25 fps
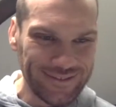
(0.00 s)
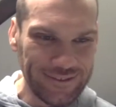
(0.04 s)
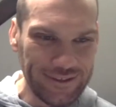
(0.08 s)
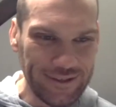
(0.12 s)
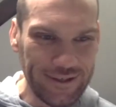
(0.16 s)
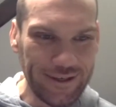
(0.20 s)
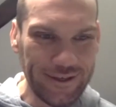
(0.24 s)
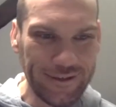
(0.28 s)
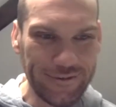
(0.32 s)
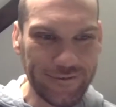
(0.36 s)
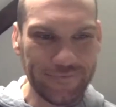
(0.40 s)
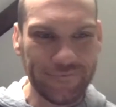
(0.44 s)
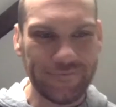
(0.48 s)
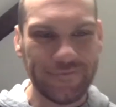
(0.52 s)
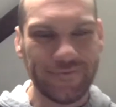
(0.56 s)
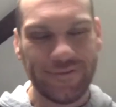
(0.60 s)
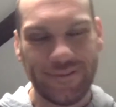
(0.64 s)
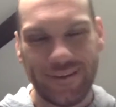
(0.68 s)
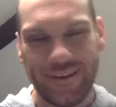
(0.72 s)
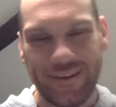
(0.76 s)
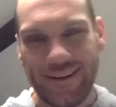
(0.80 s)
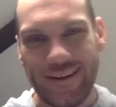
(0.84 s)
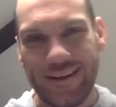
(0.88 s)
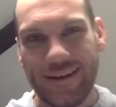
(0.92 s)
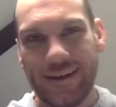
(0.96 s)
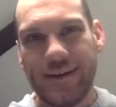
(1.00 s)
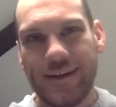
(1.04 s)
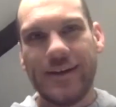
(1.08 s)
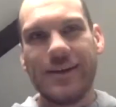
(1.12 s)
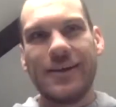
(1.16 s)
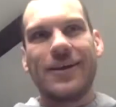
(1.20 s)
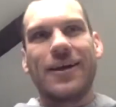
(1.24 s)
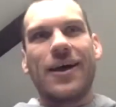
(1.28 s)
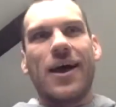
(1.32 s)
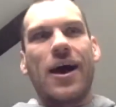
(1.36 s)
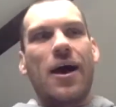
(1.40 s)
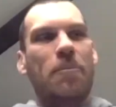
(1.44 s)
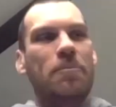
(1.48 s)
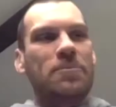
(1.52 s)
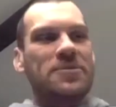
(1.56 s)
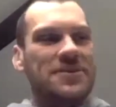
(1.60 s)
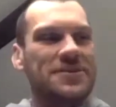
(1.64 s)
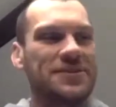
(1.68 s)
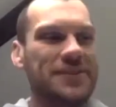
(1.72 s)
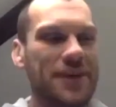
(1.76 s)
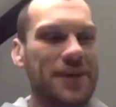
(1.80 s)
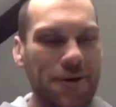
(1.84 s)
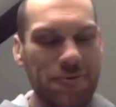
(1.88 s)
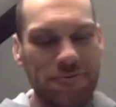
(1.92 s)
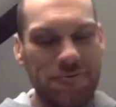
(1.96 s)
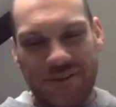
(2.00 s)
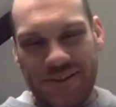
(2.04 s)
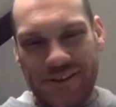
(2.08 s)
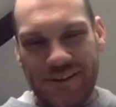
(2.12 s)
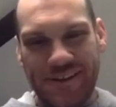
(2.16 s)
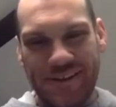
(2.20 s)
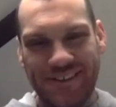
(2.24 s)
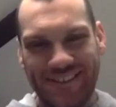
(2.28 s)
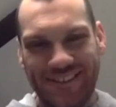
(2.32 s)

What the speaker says: Yeah. Ups and downs.